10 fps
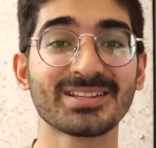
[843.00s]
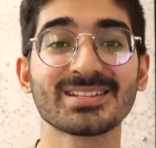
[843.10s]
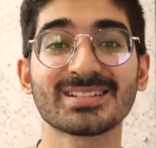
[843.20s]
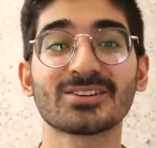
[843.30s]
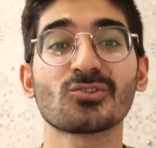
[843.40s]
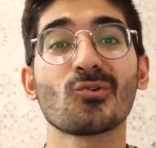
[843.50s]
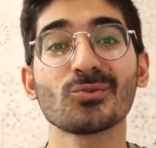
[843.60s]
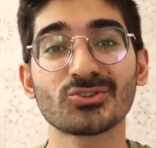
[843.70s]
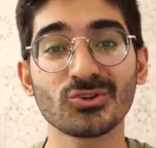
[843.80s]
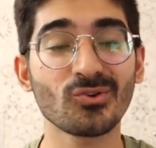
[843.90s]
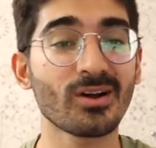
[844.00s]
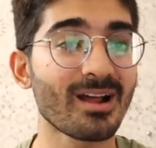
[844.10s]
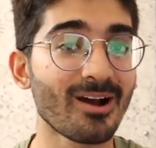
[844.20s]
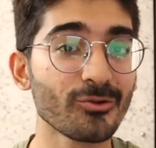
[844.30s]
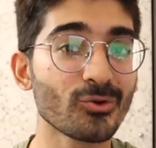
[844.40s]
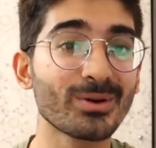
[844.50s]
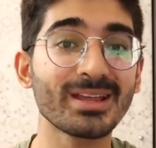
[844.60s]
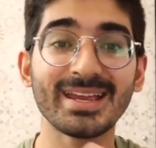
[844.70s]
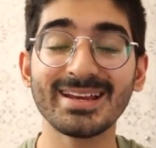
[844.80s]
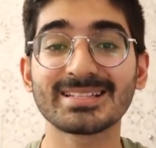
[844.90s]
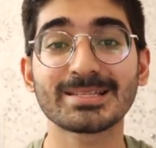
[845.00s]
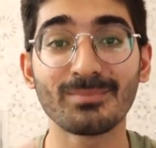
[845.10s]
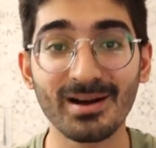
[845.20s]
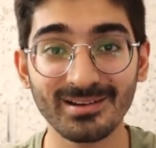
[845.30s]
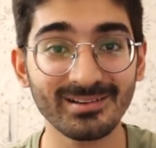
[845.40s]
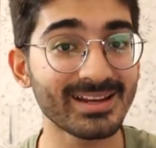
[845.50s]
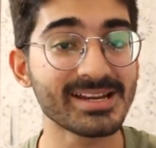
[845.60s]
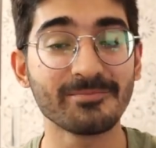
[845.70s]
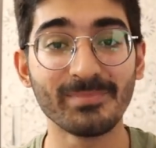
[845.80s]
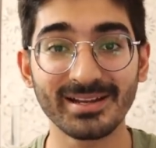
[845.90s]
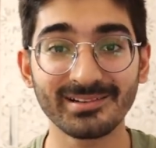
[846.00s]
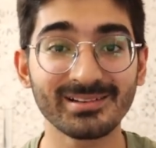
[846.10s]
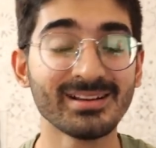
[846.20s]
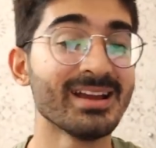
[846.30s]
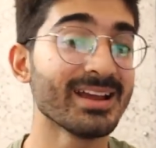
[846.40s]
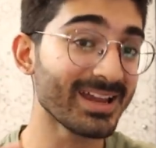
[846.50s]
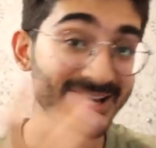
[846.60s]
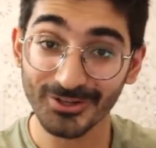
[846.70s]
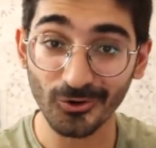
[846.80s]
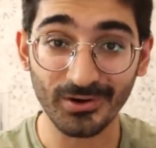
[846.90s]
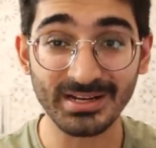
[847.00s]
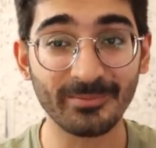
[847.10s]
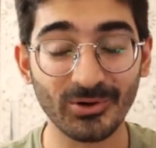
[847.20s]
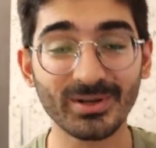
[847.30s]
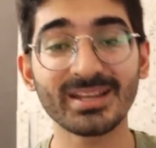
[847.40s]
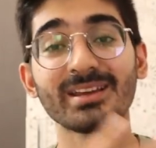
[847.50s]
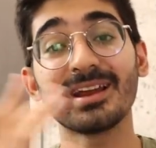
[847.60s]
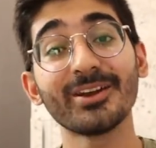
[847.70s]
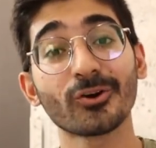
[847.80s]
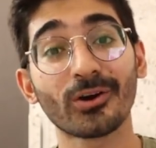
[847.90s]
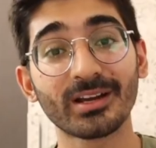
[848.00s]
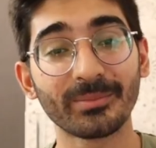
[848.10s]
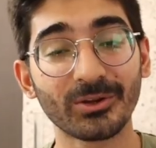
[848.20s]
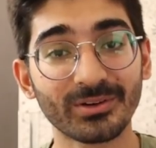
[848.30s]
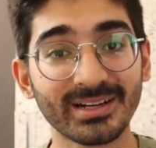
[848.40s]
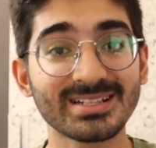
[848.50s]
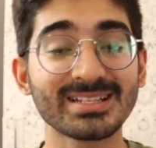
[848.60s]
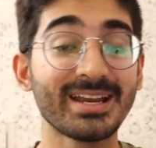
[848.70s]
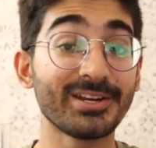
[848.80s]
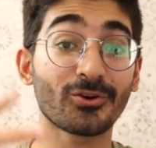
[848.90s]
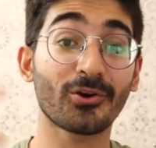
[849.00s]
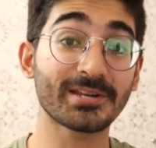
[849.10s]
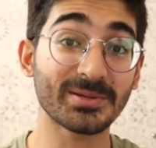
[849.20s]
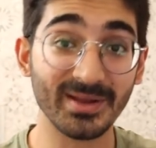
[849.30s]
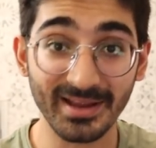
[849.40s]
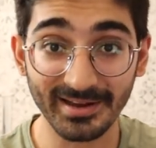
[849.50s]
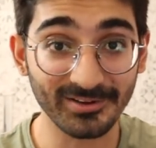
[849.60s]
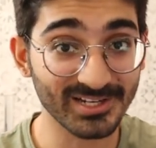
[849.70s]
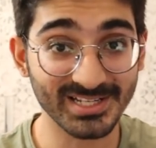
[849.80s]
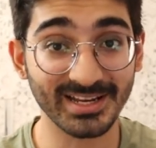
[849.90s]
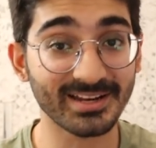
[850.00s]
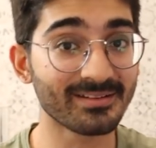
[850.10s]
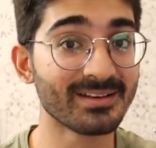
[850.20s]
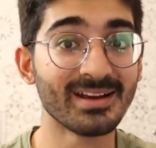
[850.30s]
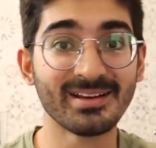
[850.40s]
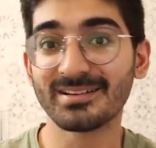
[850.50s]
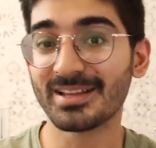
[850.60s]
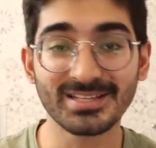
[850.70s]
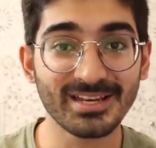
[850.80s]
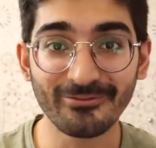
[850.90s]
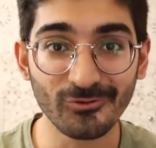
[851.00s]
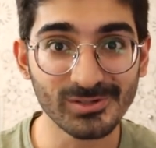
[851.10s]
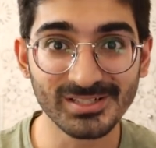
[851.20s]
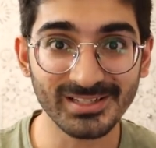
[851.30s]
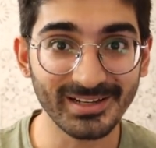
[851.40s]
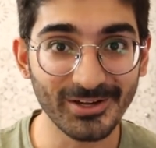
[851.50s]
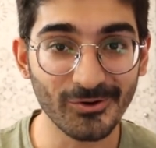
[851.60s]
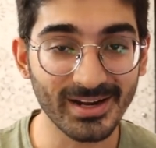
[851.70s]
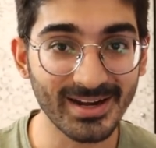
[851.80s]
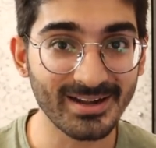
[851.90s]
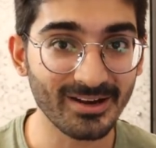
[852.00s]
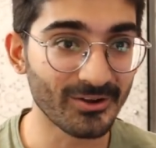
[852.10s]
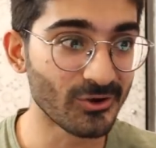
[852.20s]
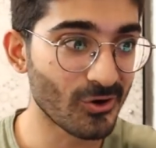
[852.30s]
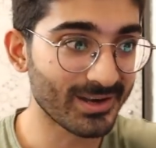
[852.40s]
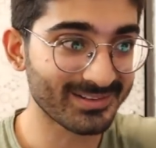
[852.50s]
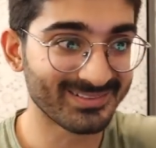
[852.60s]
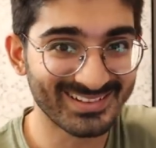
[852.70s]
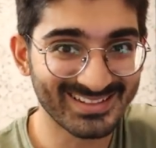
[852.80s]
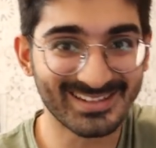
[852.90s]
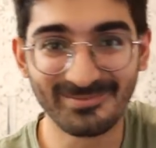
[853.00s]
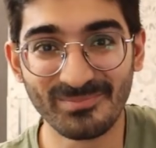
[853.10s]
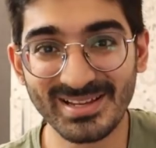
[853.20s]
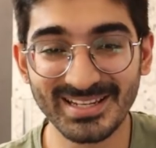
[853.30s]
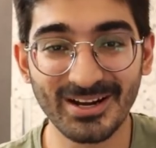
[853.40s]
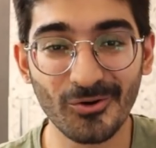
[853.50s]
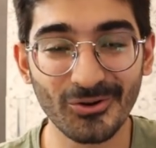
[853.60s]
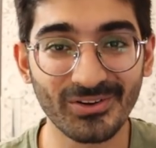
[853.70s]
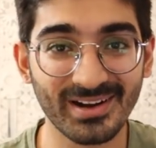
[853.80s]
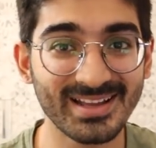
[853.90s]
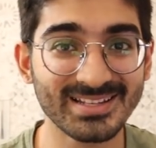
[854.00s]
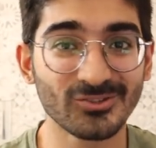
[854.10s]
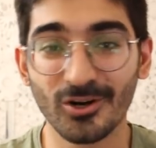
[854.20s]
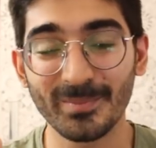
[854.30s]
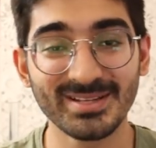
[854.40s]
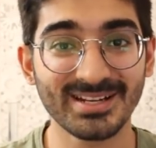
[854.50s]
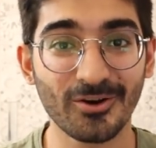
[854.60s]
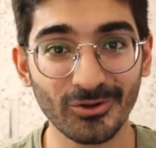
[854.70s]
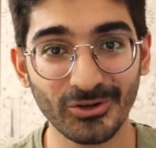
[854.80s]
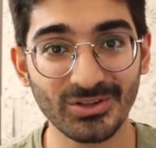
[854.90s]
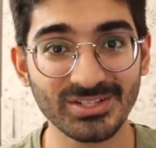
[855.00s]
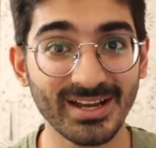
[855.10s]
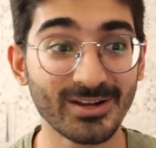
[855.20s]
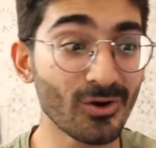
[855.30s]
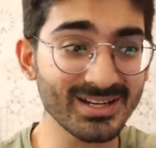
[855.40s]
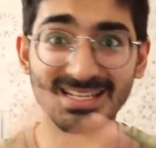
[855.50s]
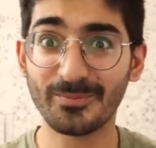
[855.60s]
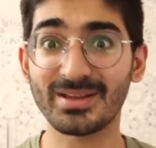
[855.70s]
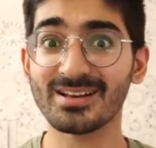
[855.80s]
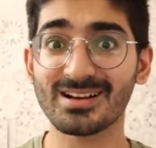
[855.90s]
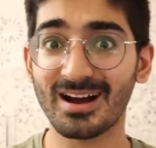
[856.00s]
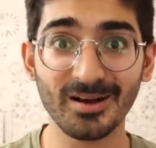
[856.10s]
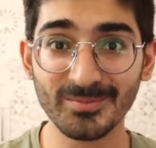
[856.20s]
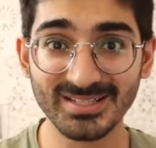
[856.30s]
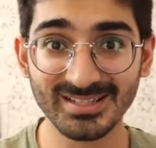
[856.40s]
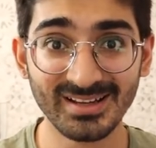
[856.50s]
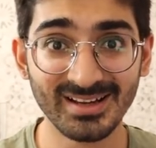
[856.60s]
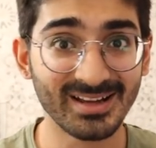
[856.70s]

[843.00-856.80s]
I just coach you on how you could eat smarter, eat better, eat your goddamn protein, eat your goddamn nutrients, eat your goddamn interesting and tasty foods in your diet, not missing out on rice, not missing out on your chai, not skipping carbs.